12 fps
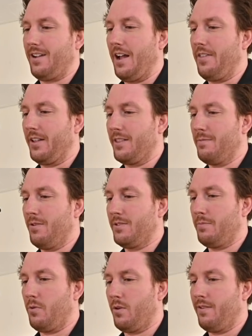I think the
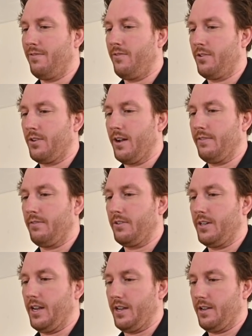most important photograph ever
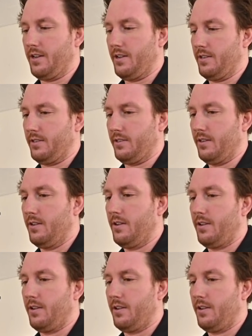taken is